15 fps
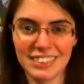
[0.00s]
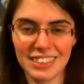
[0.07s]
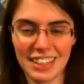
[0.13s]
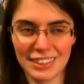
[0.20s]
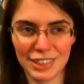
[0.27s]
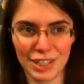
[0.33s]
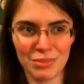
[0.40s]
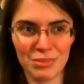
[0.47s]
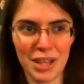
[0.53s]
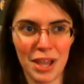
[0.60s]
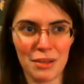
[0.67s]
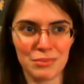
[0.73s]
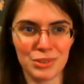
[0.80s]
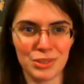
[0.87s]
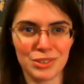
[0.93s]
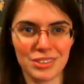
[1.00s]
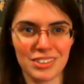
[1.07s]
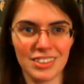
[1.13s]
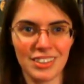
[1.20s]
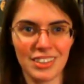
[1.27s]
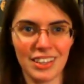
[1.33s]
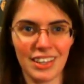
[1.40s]
and sometimes
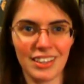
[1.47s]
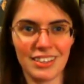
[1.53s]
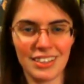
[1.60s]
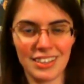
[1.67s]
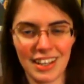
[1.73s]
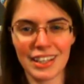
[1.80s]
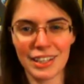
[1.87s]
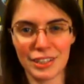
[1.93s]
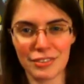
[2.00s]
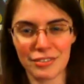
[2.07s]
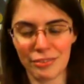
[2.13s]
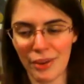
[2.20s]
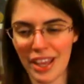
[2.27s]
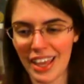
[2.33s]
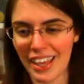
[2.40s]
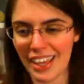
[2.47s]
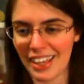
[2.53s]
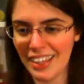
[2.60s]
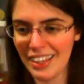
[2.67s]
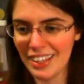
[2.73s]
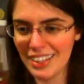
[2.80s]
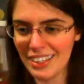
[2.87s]
in a negative way,